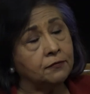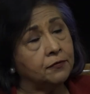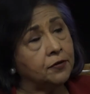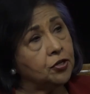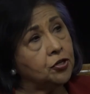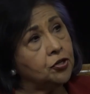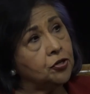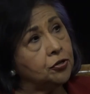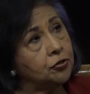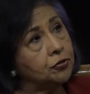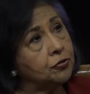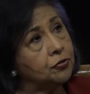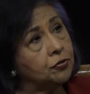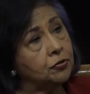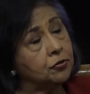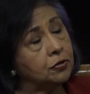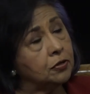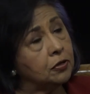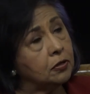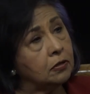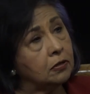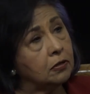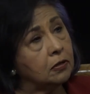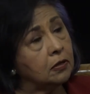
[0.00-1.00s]
of issues,
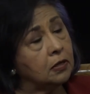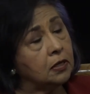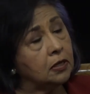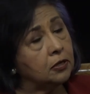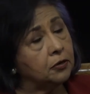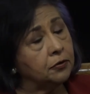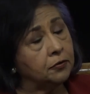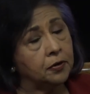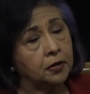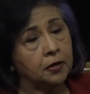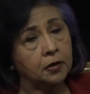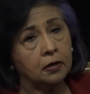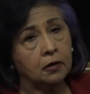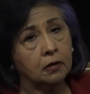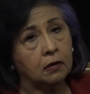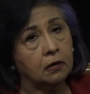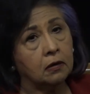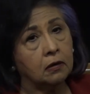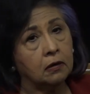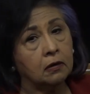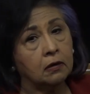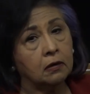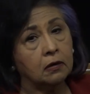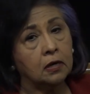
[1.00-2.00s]
uh, uh, Hillary,
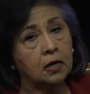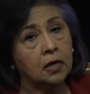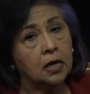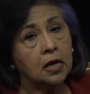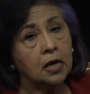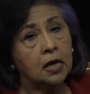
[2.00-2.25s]
uh,